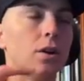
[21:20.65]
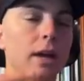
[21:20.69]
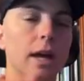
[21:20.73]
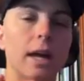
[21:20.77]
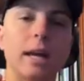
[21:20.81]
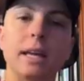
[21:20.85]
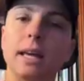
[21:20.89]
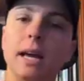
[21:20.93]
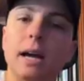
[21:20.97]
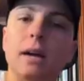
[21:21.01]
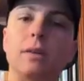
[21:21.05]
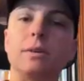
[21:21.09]

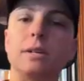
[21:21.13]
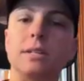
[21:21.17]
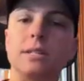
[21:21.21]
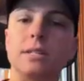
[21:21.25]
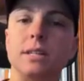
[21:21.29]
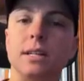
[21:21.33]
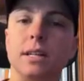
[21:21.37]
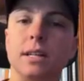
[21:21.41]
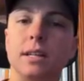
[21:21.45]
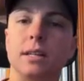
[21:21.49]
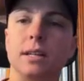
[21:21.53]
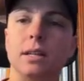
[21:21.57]
okay, yeah, we
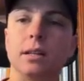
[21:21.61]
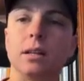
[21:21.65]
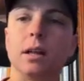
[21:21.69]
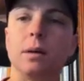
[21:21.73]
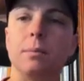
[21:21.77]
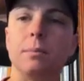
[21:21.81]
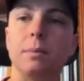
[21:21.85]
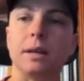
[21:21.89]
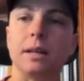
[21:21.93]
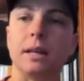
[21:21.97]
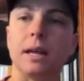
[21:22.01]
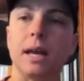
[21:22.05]
see it at the
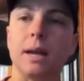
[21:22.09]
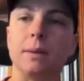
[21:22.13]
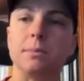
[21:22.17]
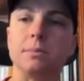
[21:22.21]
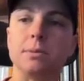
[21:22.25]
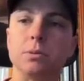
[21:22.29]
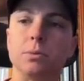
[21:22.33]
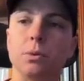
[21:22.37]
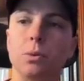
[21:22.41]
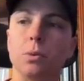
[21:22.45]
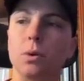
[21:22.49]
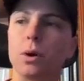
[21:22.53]
Olympic
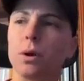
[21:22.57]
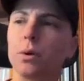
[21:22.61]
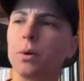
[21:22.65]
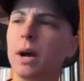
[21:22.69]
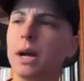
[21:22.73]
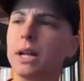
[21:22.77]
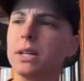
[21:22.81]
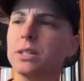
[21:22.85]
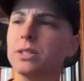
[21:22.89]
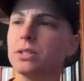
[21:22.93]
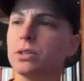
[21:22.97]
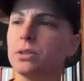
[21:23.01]
Games, but what do
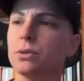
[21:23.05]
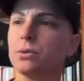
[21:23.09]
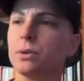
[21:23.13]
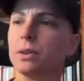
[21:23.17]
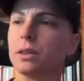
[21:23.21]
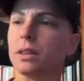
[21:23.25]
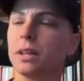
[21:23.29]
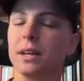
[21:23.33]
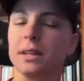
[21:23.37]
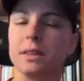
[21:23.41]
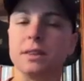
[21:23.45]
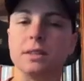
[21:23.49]
I do
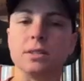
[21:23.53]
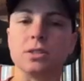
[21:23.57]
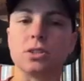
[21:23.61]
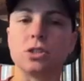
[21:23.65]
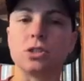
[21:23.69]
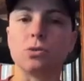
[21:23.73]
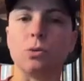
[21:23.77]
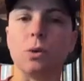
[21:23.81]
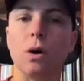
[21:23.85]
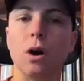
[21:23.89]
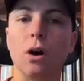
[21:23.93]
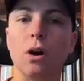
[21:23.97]
with like
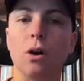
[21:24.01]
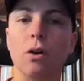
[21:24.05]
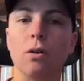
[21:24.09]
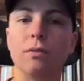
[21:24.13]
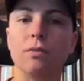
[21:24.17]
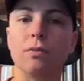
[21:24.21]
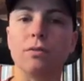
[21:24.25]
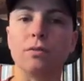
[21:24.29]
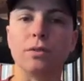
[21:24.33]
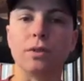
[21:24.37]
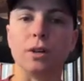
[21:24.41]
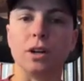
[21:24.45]
this
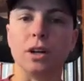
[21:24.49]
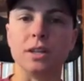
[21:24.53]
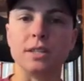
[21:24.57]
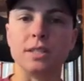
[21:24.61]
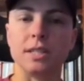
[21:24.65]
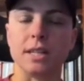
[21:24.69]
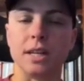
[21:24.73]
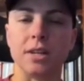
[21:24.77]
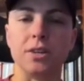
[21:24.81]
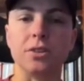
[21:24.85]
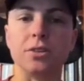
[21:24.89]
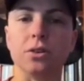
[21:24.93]
12,
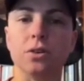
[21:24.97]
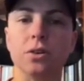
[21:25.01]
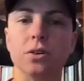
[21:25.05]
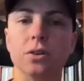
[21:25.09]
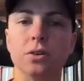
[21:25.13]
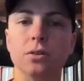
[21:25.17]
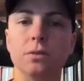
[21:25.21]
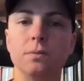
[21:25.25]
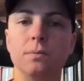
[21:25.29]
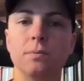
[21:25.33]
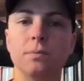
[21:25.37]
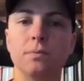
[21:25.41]

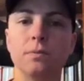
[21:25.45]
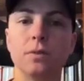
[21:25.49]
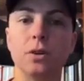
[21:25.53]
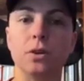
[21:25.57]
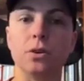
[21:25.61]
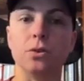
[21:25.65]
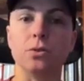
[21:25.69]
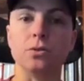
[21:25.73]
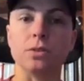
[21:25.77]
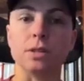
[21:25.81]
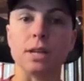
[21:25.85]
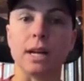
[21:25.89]
13-year-old
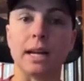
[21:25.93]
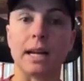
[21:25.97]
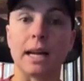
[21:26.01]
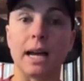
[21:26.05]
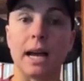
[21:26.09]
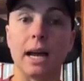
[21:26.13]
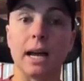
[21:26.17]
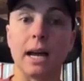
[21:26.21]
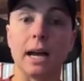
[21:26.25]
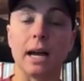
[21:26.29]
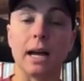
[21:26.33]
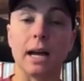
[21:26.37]
who's like
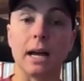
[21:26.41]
